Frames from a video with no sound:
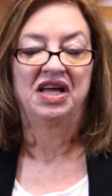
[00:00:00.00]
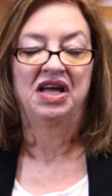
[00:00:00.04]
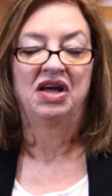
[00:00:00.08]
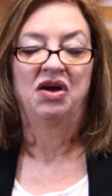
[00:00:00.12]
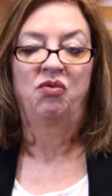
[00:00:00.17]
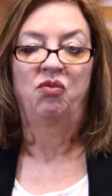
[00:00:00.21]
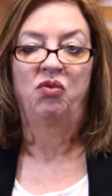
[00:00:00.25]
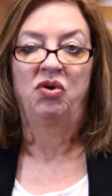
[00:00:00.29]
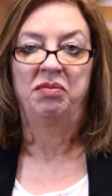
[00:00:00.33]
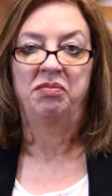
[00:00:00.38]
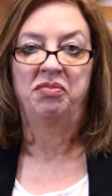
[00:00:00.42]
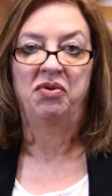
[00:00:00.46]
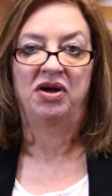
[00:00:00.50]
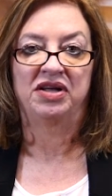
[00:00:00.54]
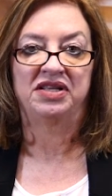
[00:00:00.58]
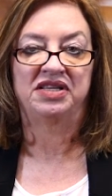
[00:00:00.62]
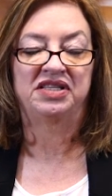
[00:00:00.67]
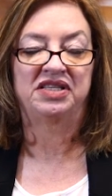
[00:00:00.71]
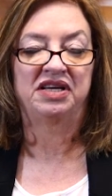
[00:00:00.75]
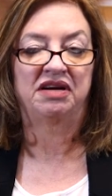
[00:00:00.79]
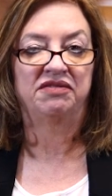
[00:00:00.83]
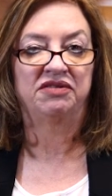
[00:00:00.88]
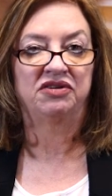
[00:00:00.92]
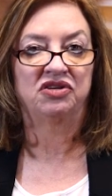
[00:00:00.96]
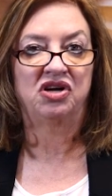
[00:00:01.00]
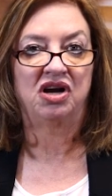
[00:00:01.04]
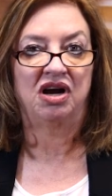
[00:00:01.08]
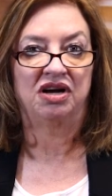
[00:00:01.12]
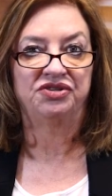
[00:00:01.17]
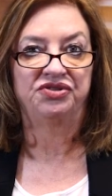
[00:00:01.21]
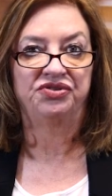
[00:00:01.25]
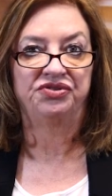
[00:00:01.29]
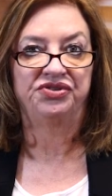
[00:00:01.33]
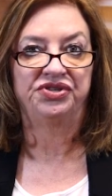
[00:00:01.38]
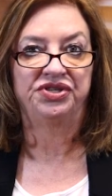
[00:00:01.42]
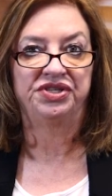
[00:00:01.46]
We bought several
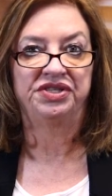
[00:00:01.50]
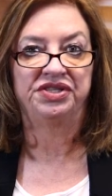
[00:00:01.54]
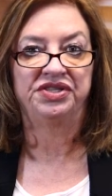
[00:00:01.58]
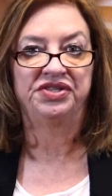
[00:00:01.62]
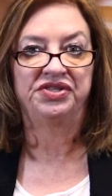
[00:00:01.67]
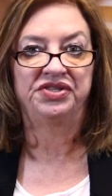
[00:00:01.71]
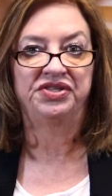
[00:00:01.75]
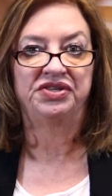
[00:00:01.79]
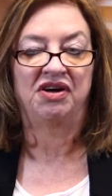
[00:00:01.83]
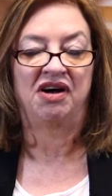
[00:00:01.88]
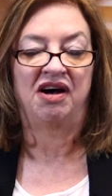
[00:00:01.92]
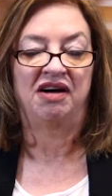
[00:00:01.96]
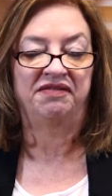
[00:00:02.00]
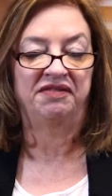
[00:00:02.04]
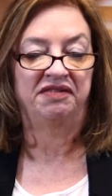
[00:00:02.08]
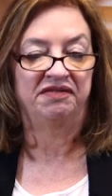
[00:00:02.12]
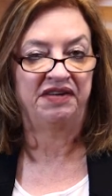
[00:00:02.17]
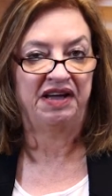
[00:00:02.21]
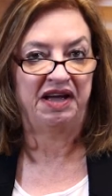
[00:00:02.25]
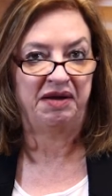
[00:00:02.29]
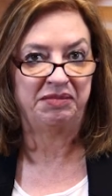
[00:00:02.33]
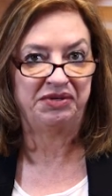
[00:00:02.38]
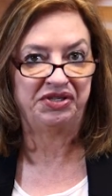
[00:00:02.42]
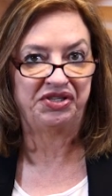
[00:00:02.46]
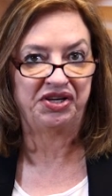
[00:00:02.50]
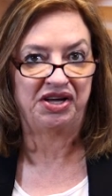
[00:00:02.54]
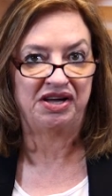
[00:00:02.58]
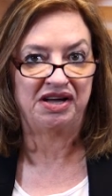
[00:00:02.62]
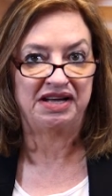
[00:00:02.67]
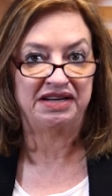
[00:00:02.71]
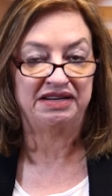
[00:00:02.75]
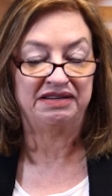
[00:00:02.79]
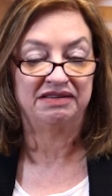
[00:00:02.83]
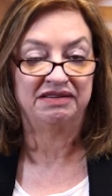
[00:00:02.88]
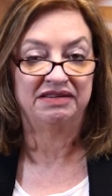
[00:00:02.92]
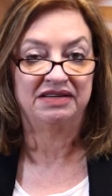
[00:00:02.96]
cartridges off of
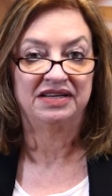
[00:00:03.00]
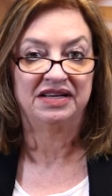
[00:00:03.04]
Amazon